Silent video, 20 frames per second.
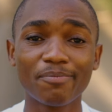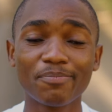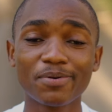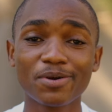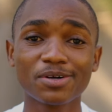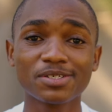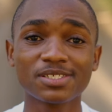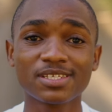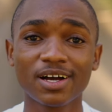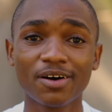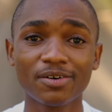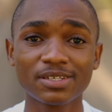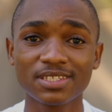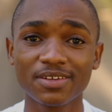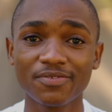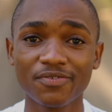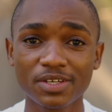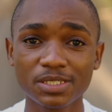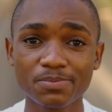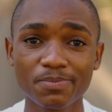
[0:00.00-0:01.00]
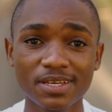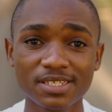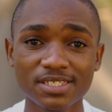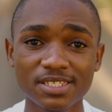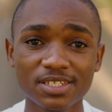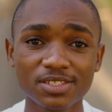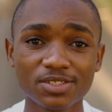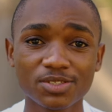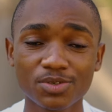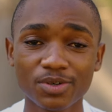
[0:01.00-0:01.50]
because I was the first
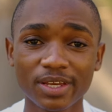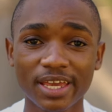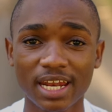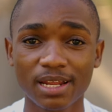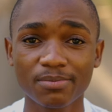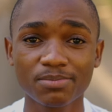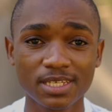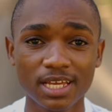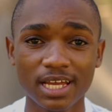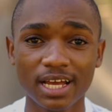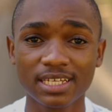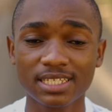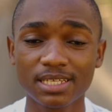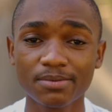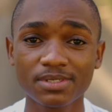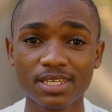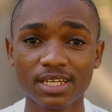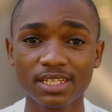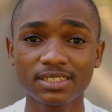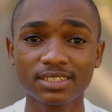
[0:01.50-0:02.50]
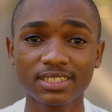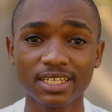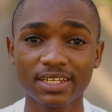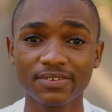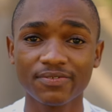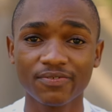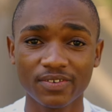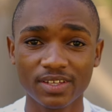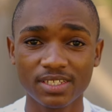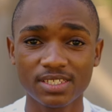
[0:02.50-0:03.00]
person to get accepted
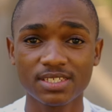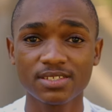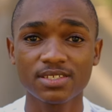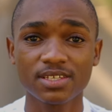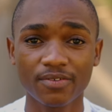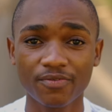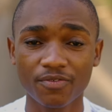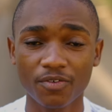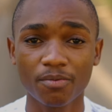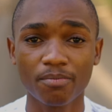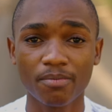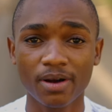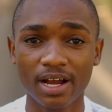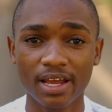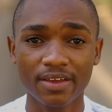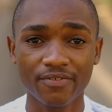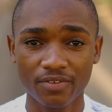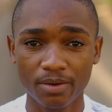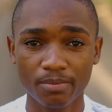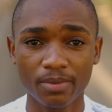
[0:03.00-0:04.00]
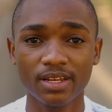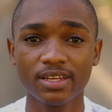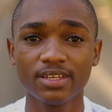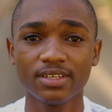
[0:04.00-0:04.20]
at Wits from my family.